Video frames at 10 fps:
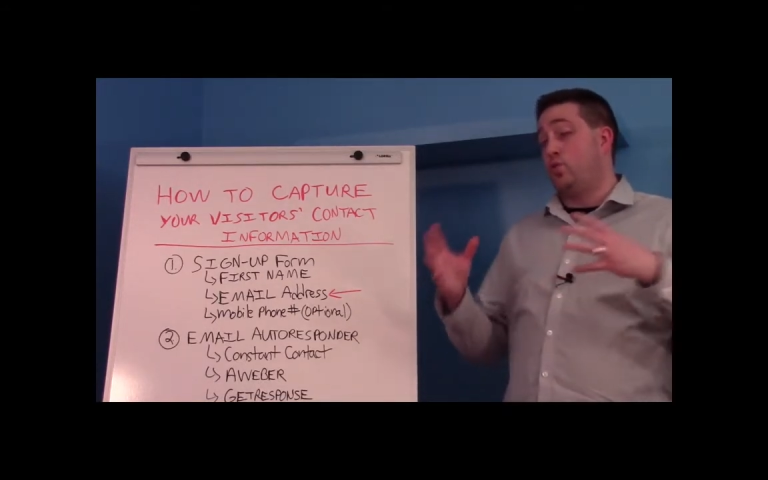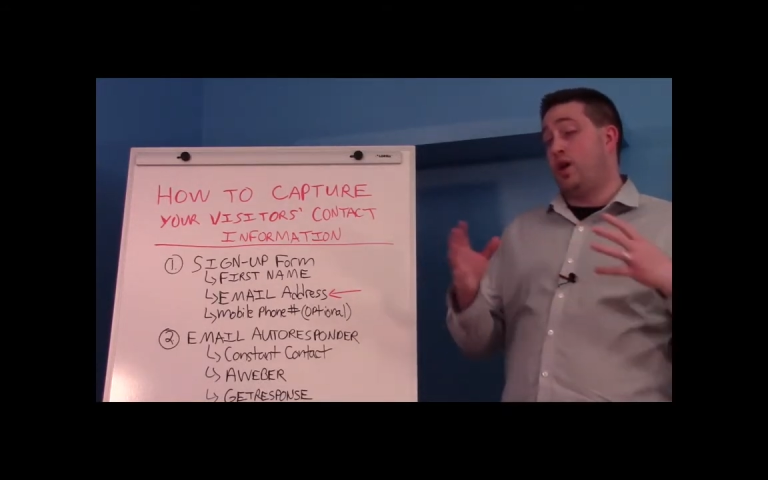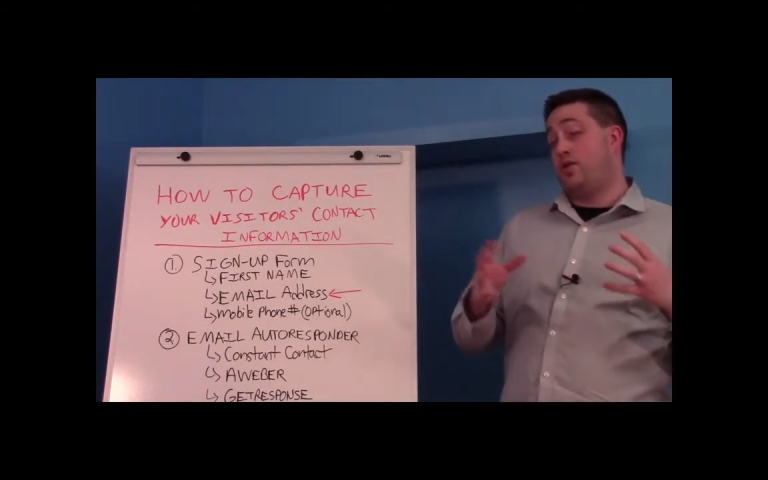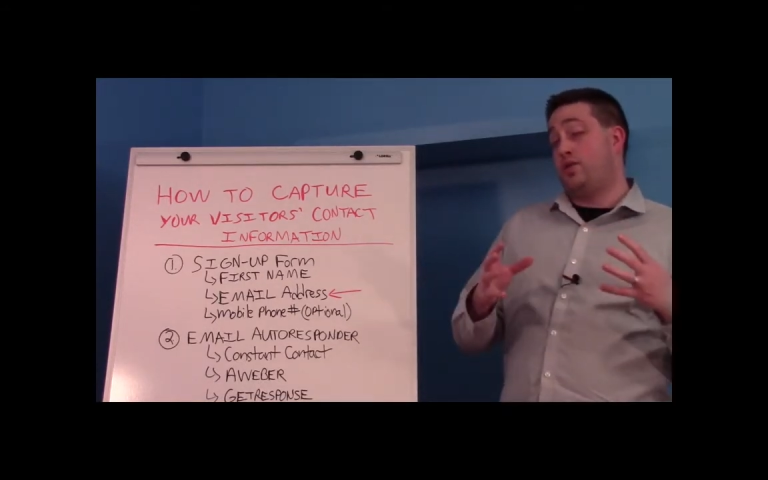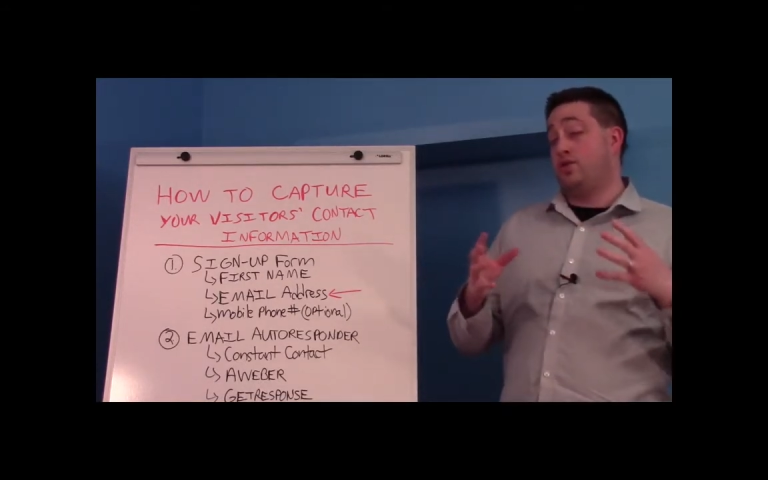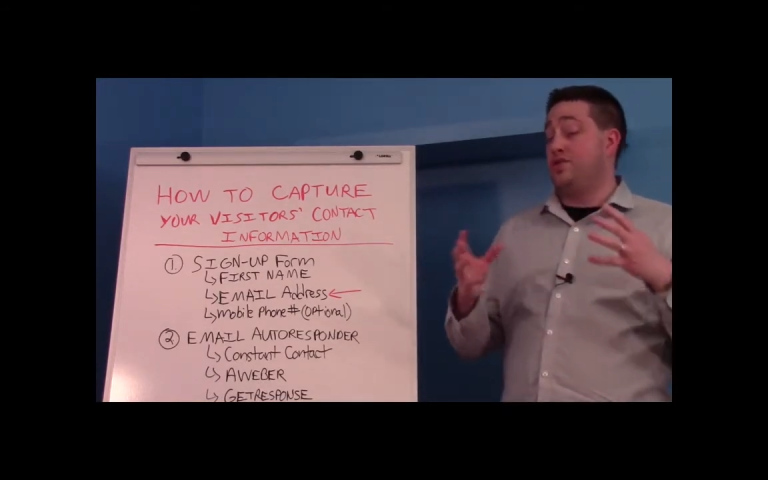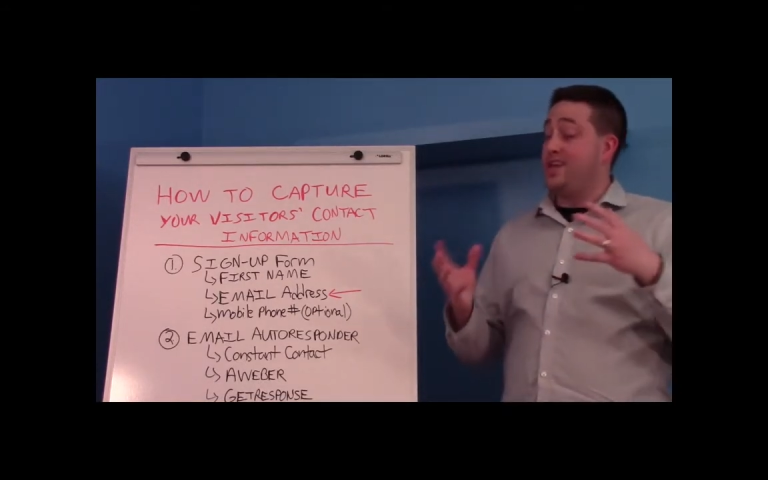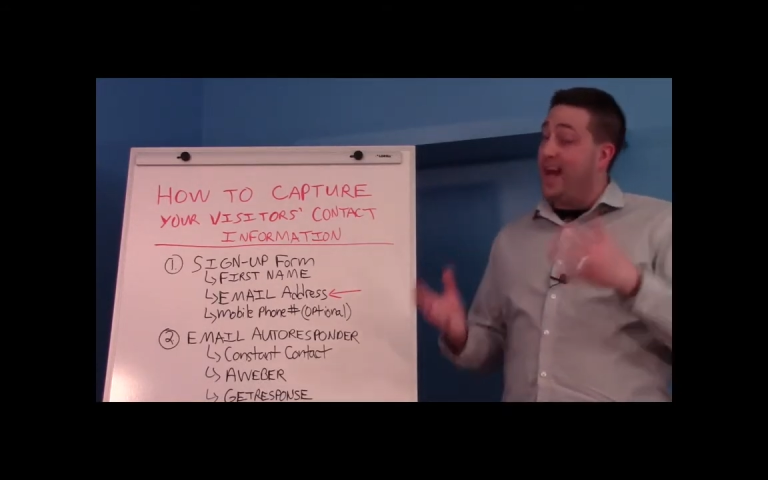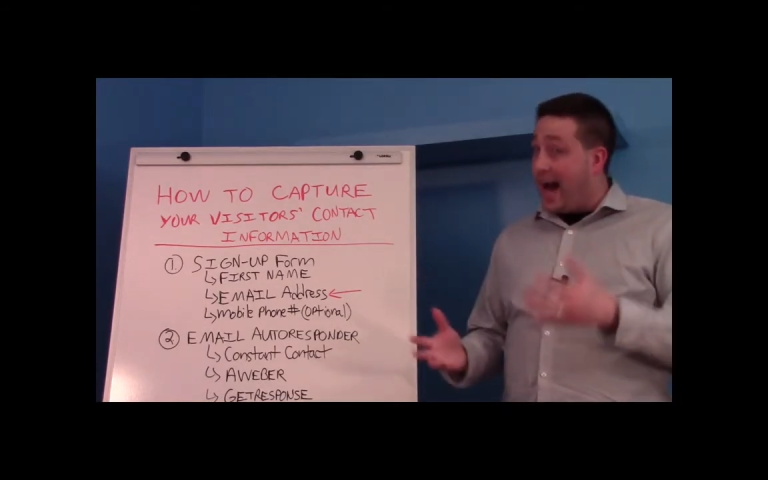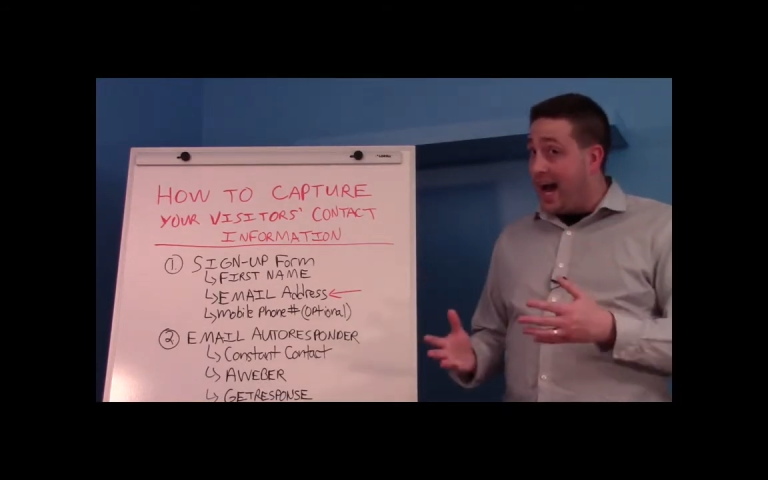whether or
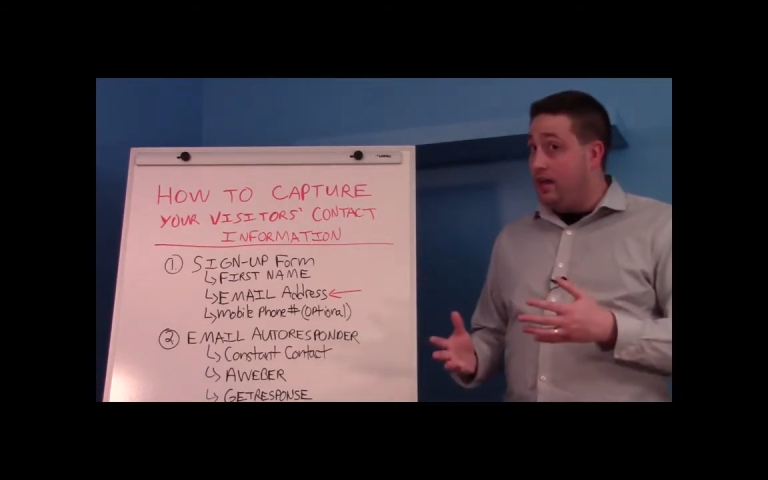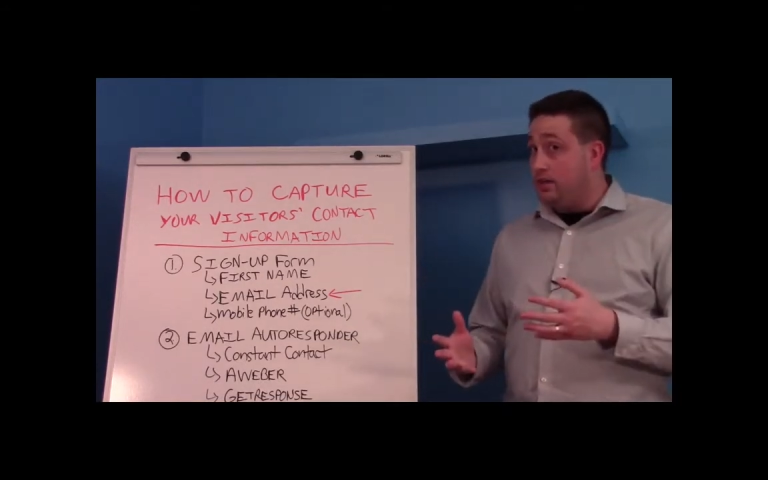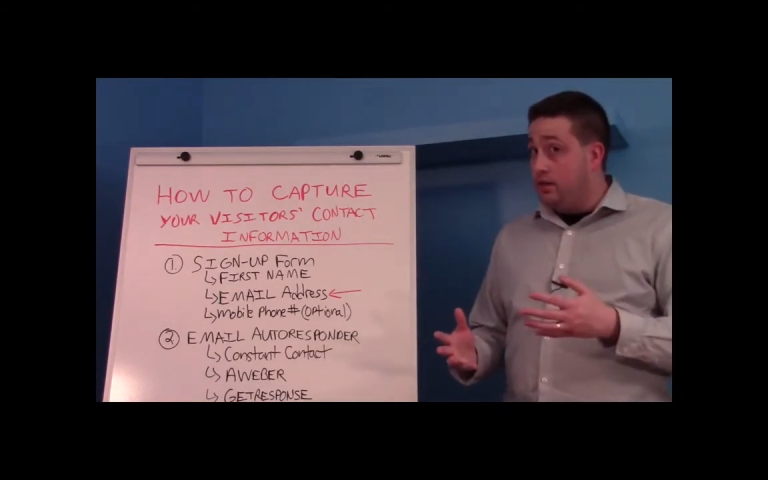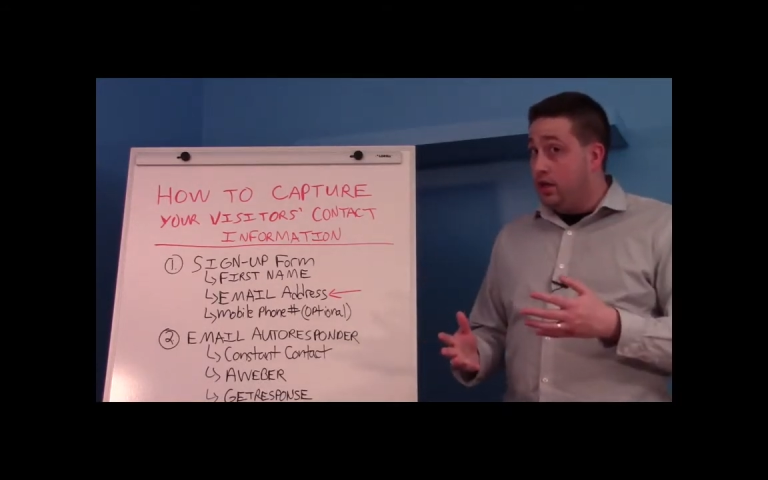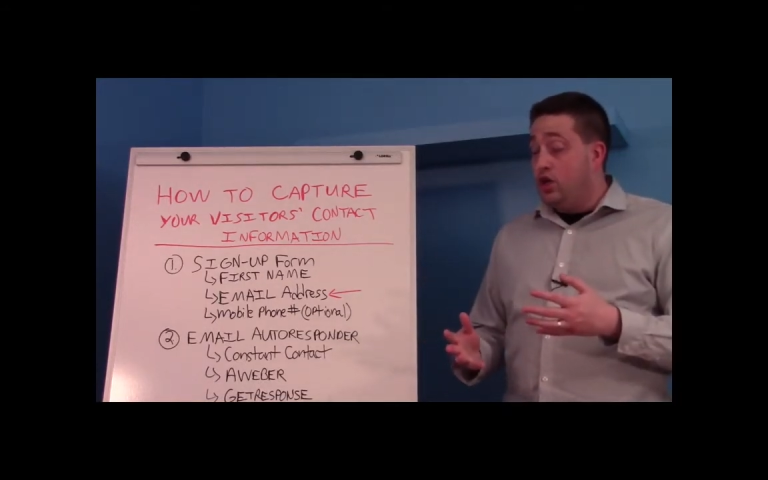not